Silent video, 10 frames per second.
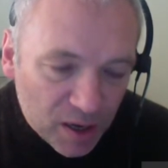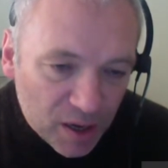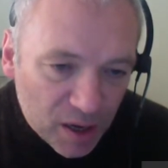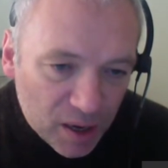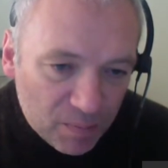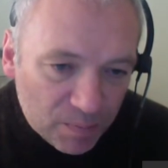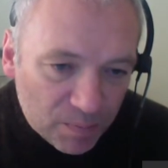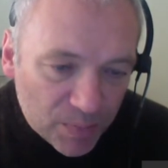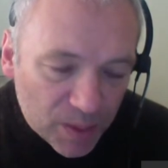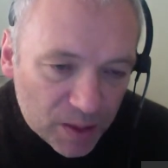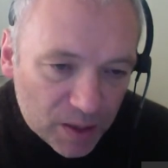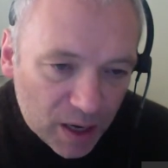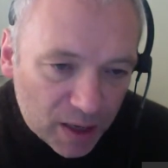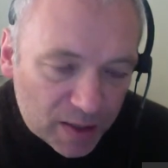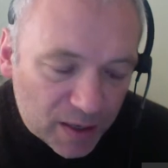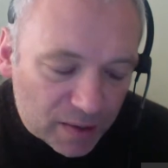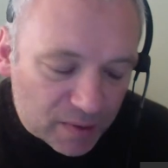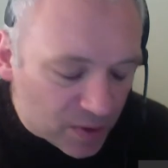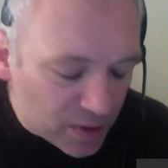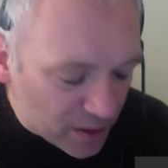and that
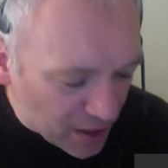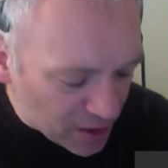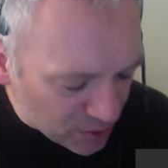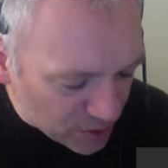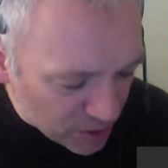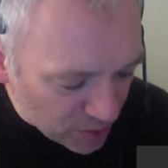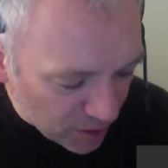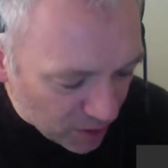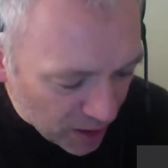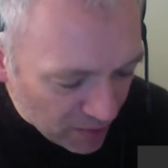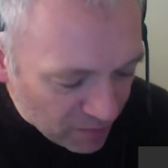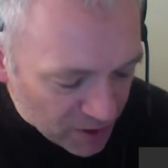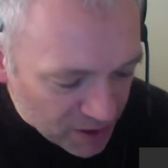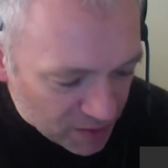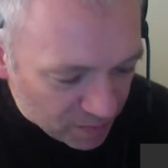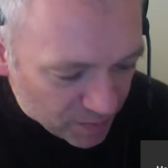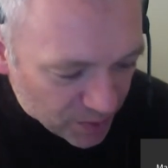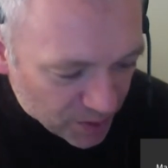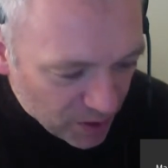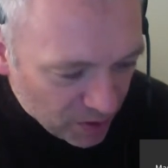gets onto I have this
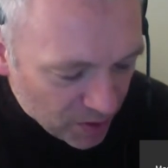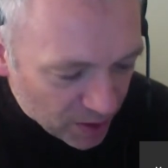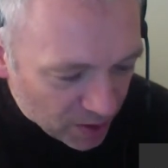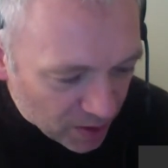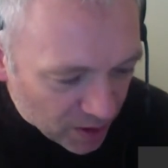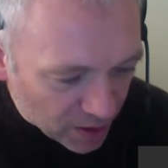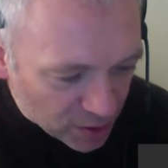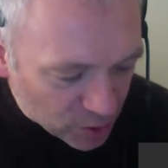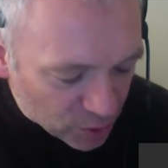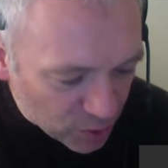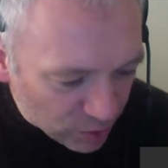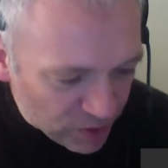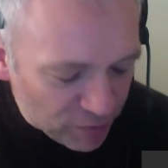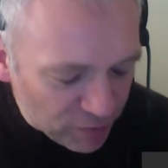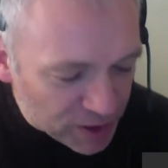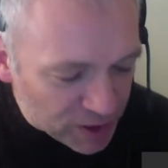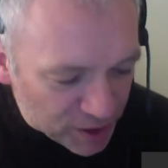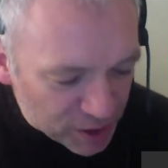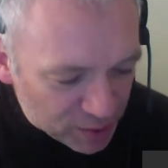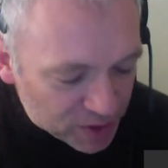thing that I like to call guerrilla
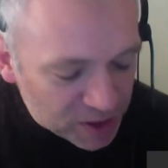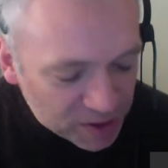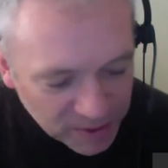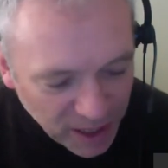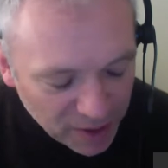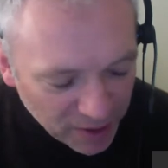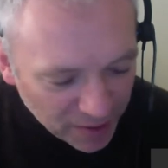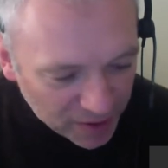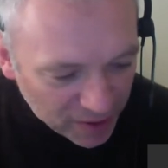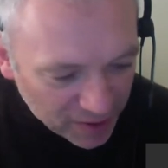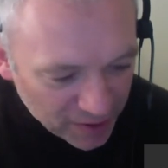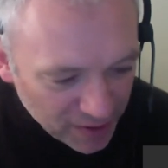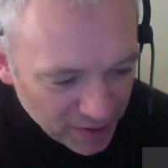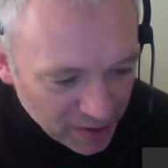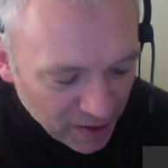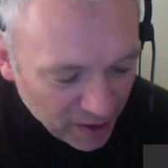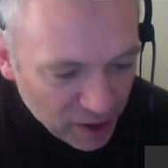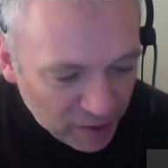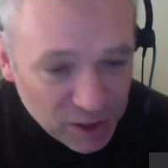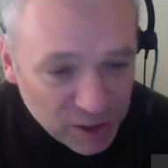research, which again I think of
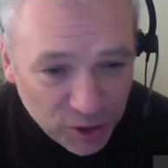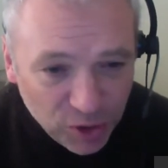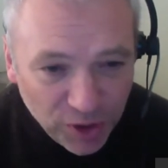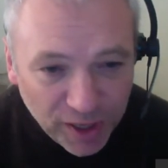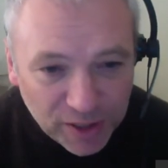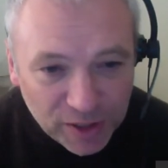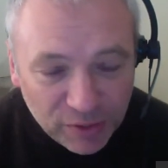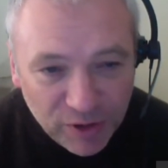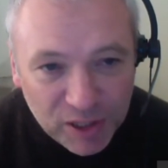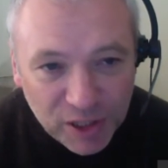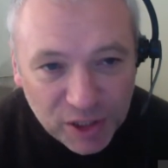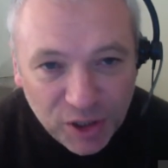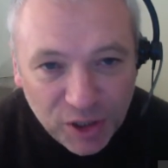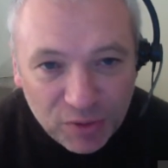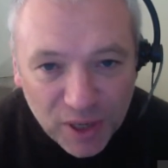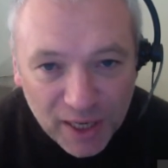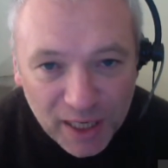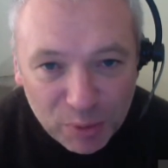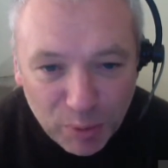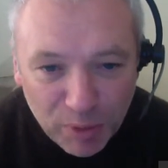it as a good thing. So it's research you don't
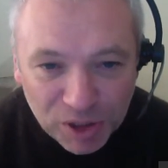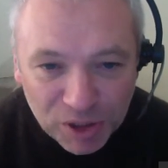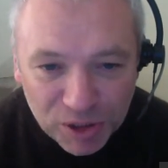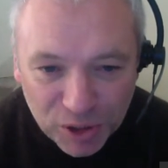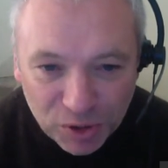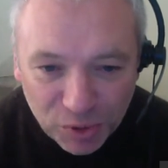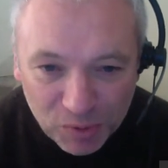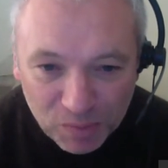need permission to do.